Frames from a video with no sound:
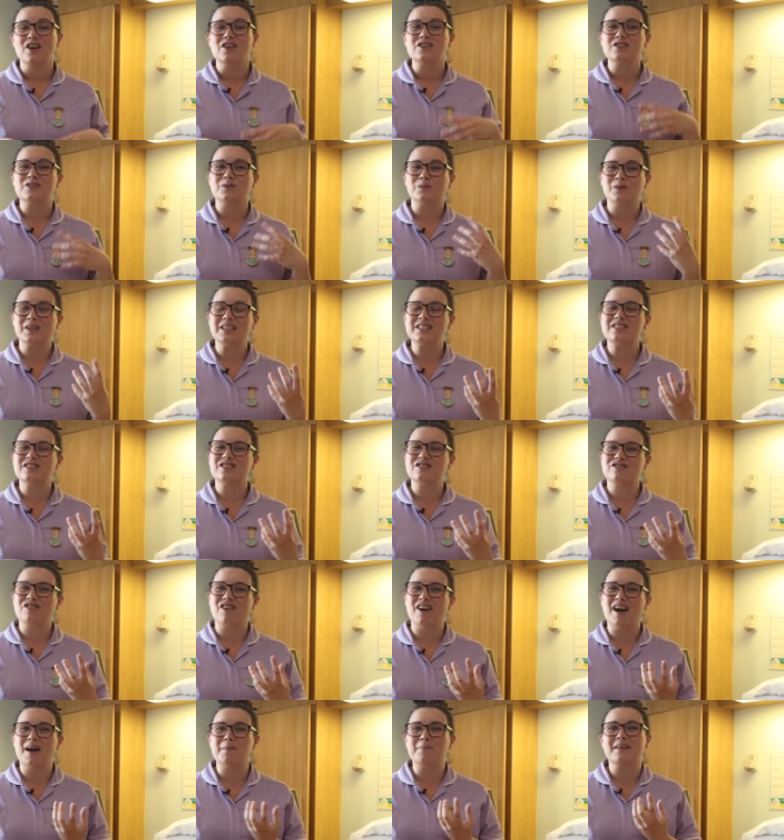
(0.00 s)
So we
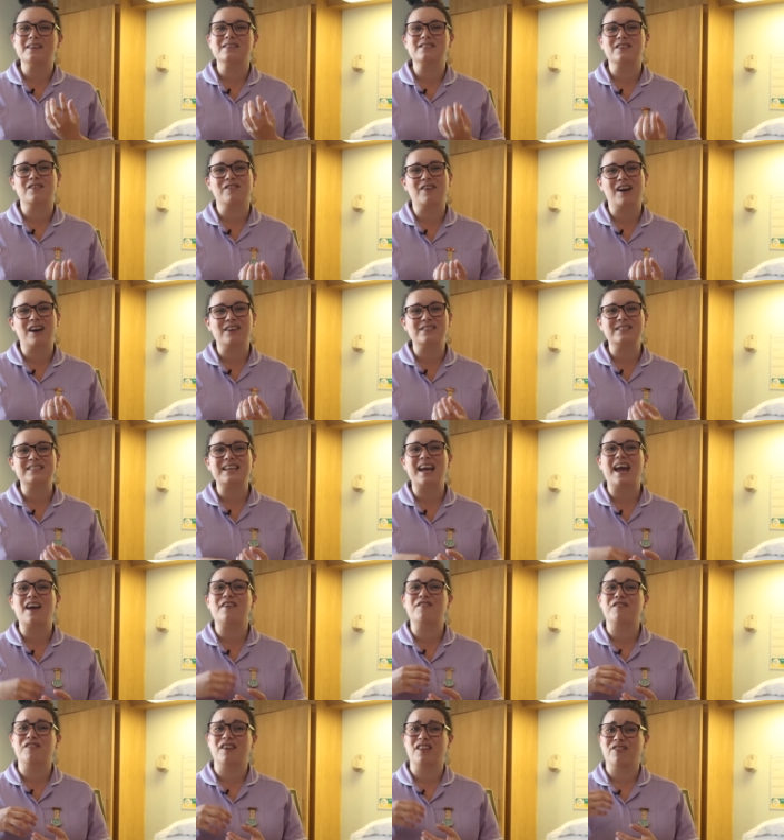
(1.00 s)
describe this around
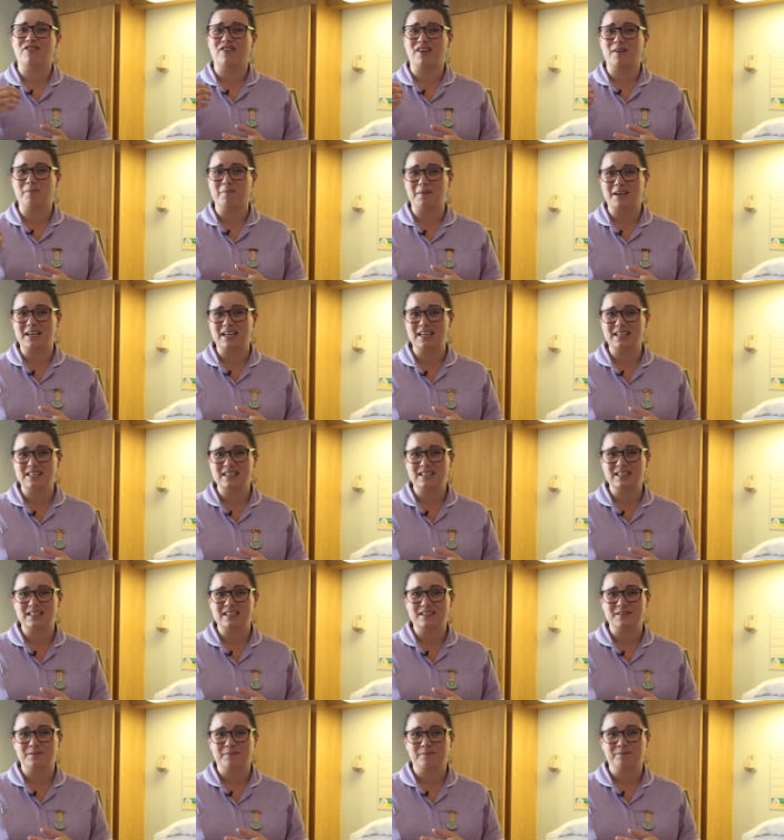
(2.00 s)
every 3
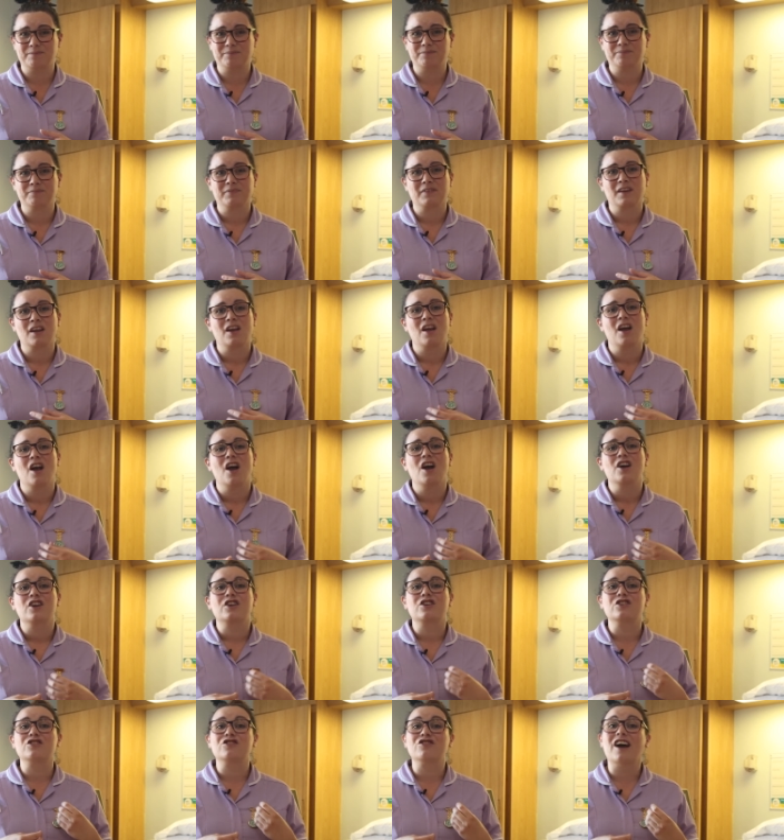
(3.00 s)
minutes.
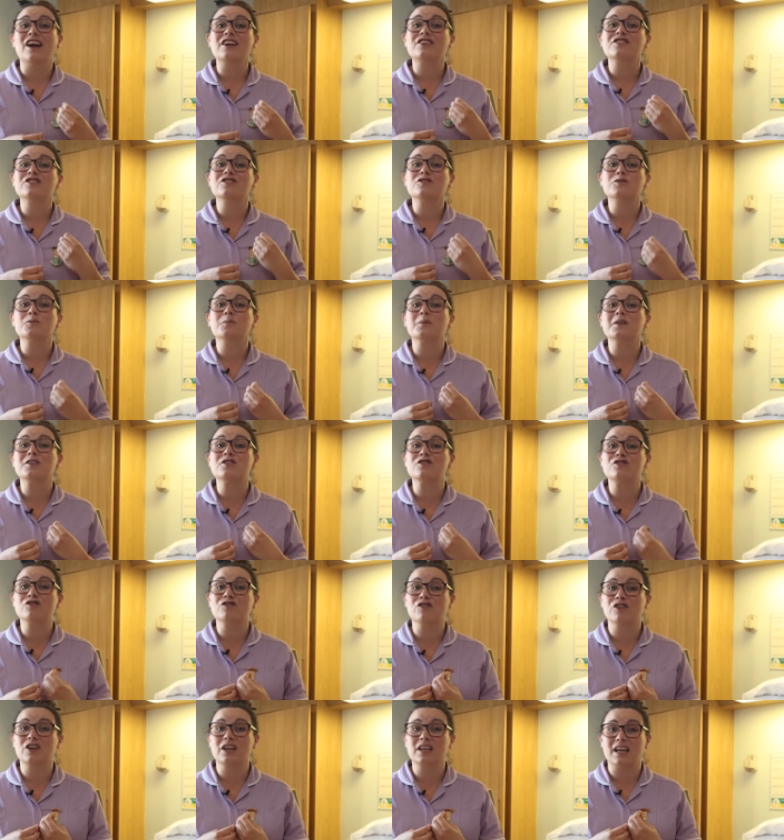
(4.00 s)
Contractions will be
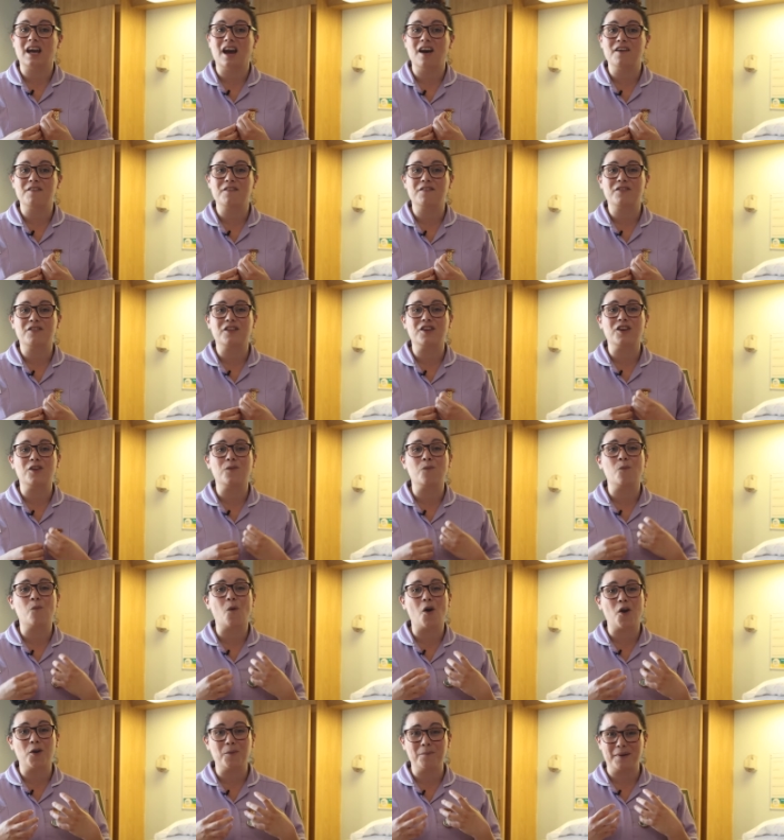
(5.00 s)
strong enough that you
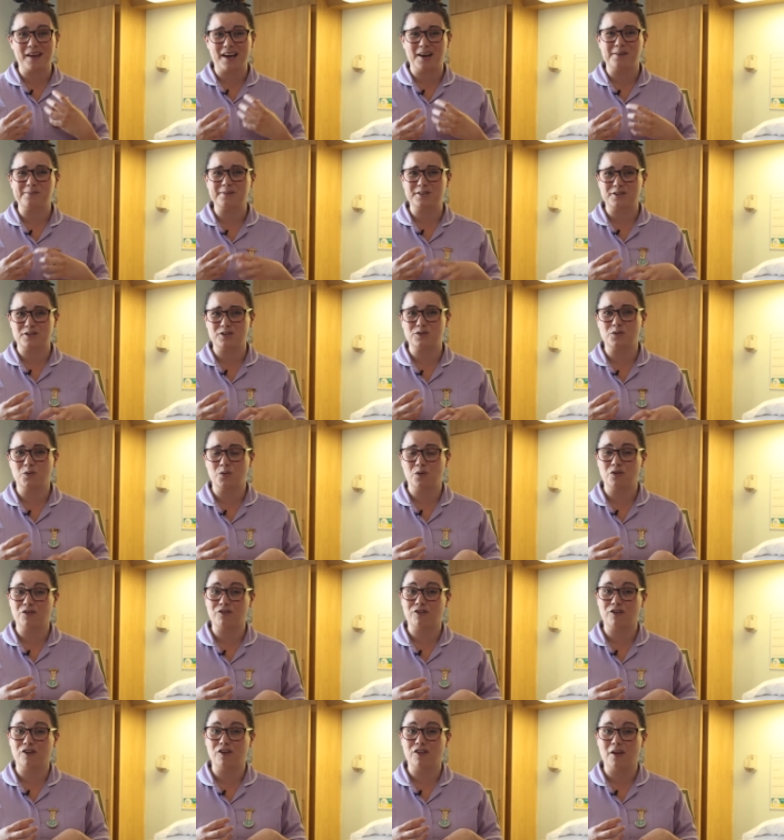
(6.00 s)
won't be able to talk
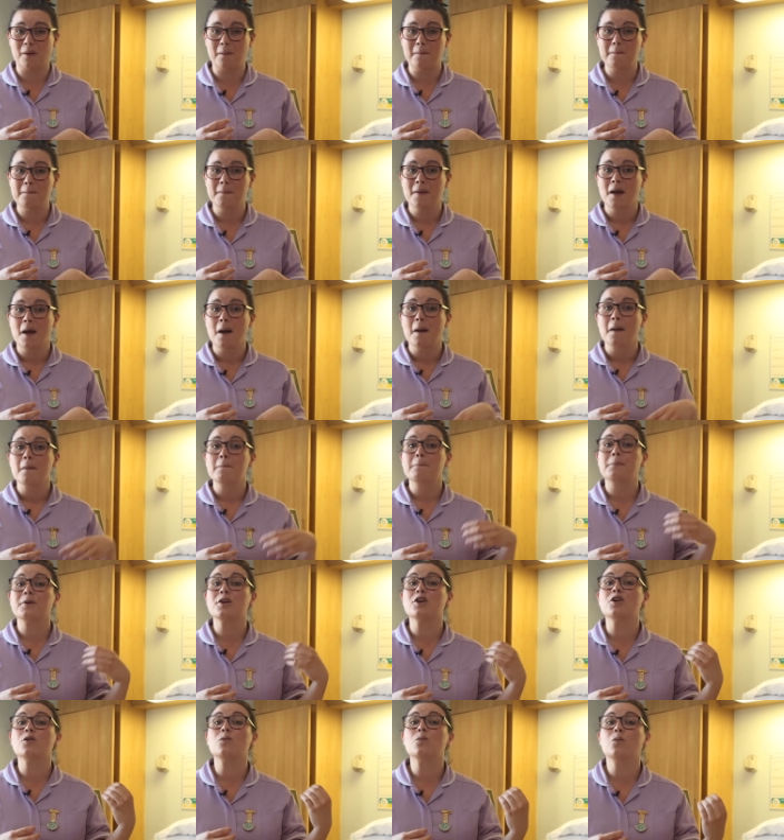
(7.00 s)
through them,
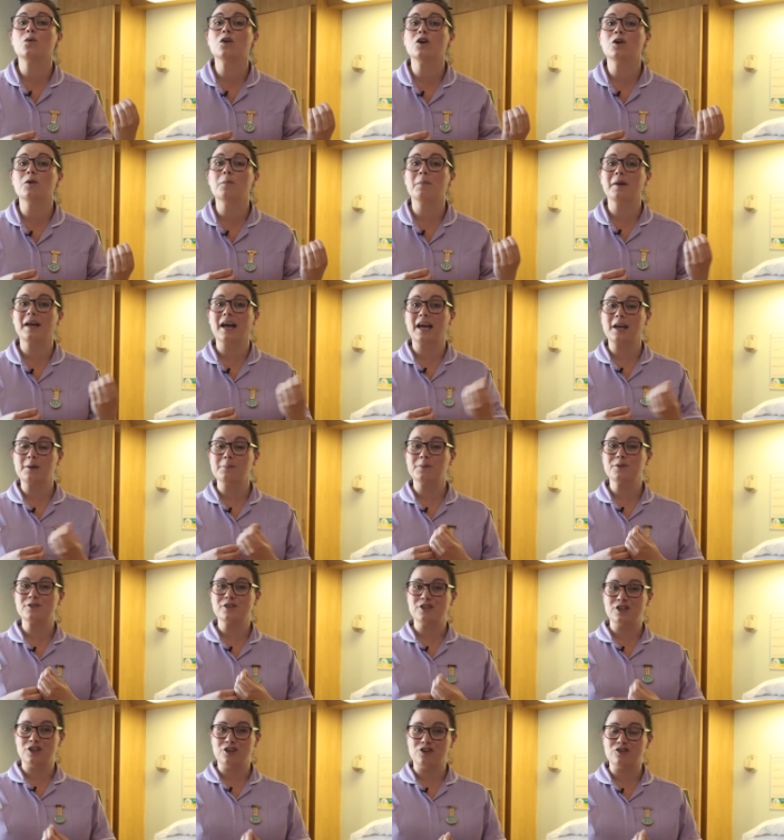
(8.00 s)
but you will be able
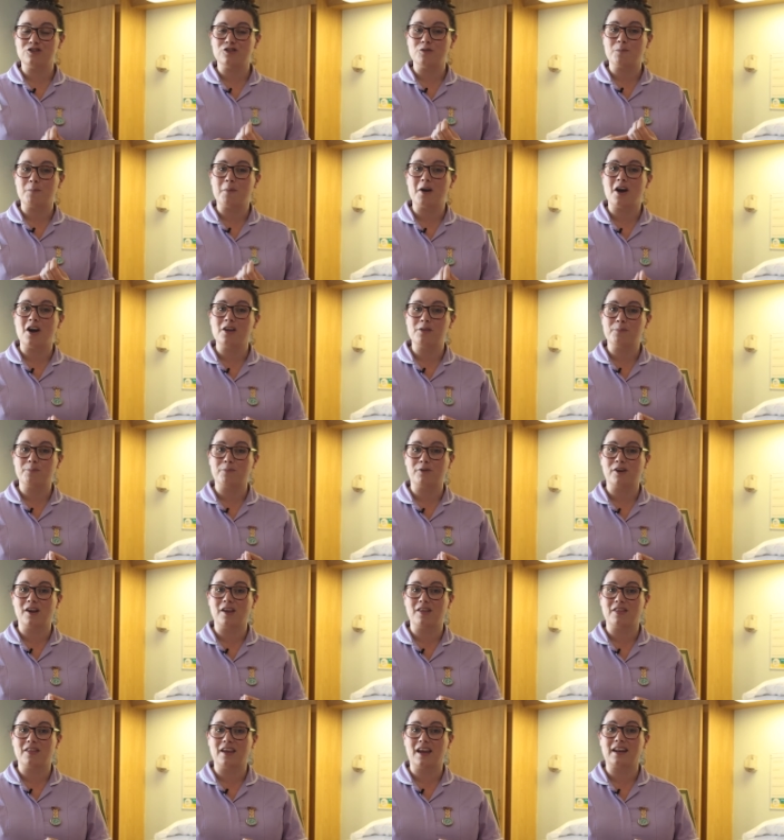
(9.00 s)
to use your birth
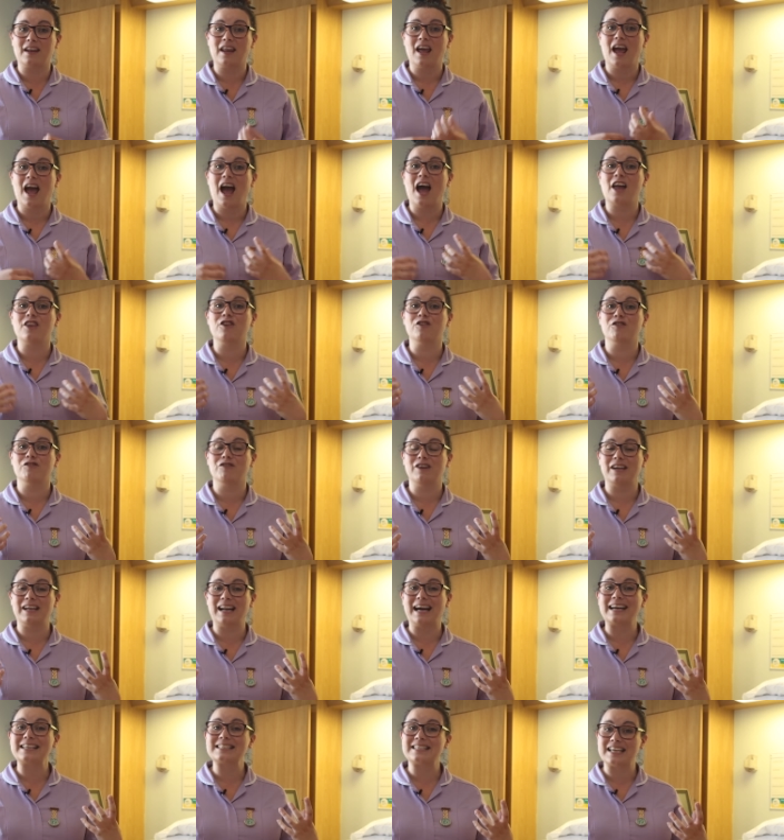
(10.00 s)
breathing and your
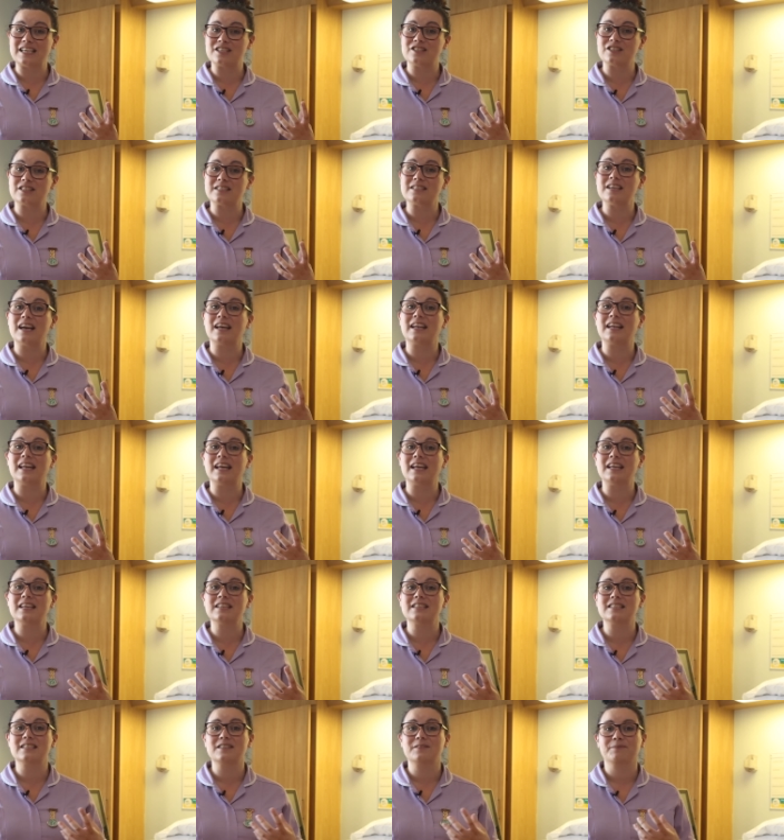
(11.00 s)
relaxation
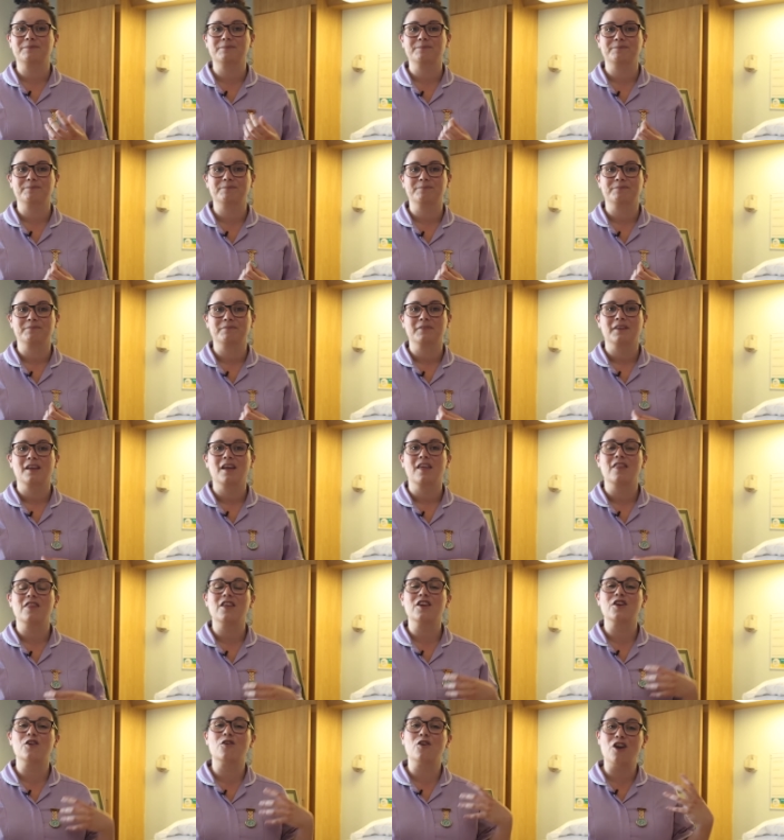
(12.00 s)
techniques
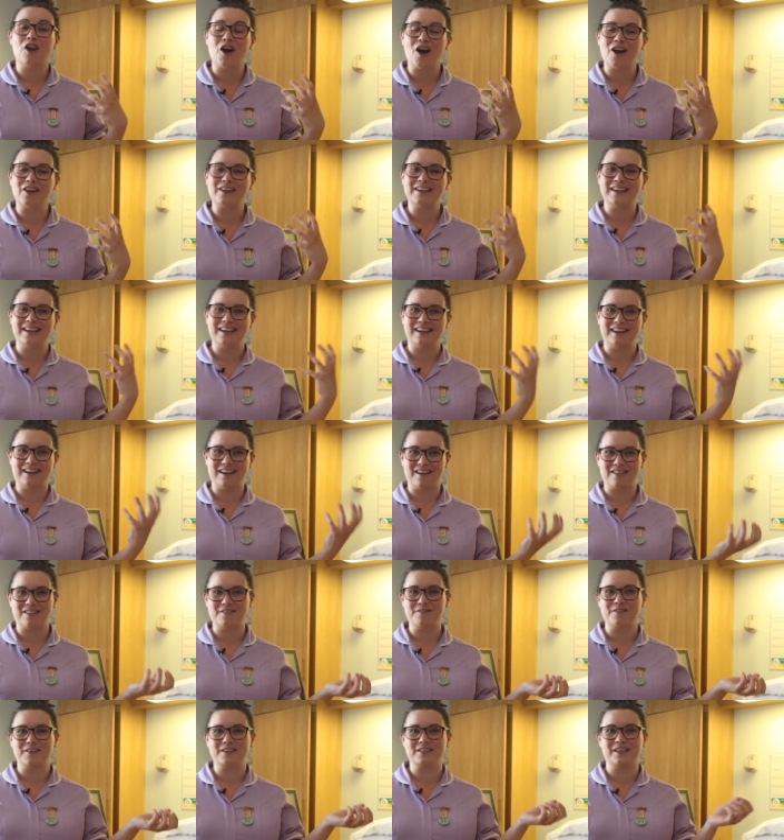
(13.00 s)
that you'll learn in
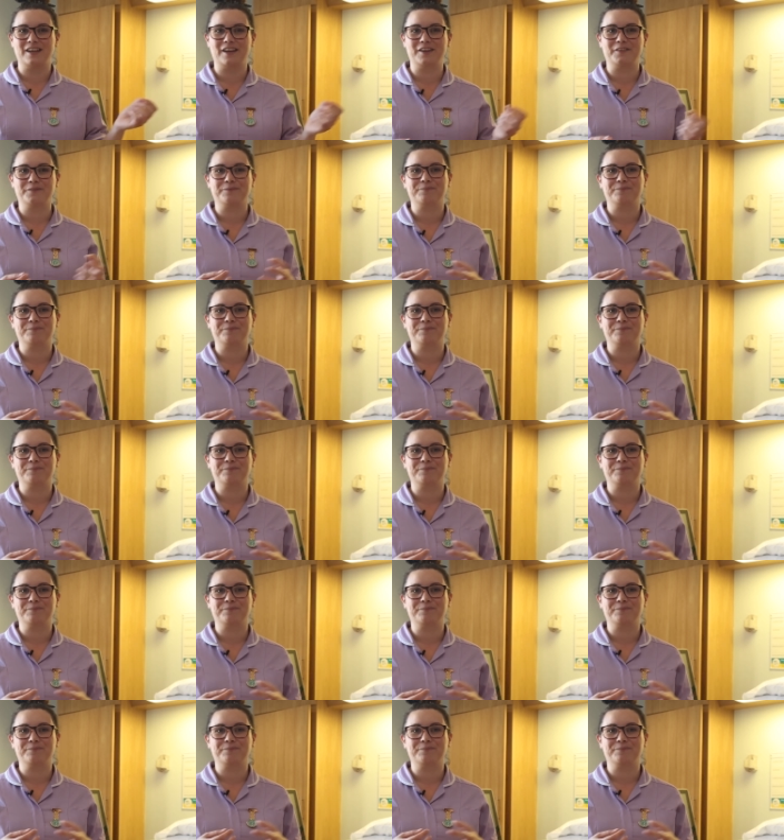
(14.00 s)
another video.